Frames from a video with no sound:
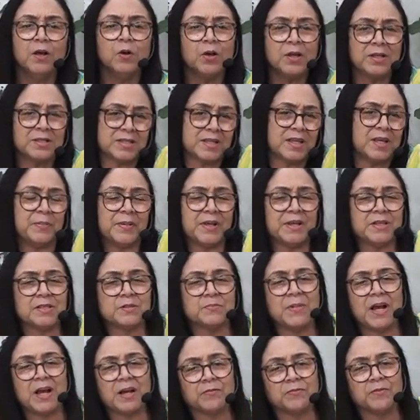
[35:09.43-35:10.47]
It's keeping us
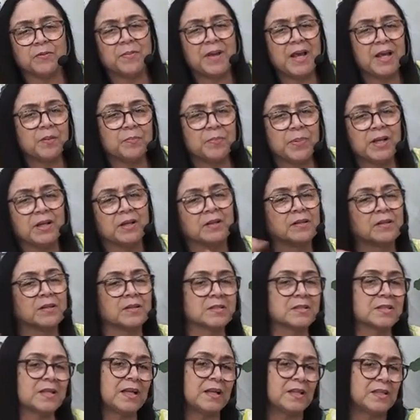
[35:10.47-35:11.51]
back from helping
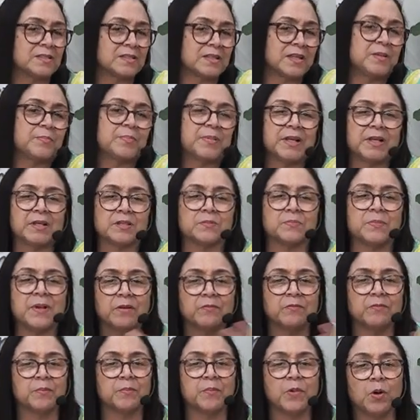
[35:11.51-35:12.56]
others and it's keeping us back
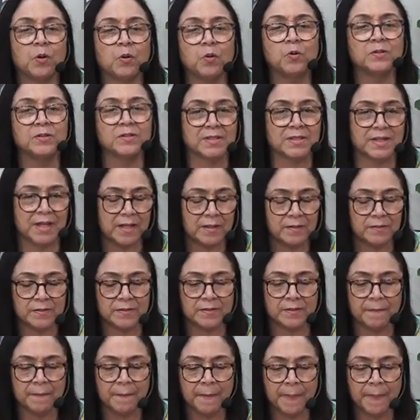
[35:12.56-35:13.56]
from our own selves.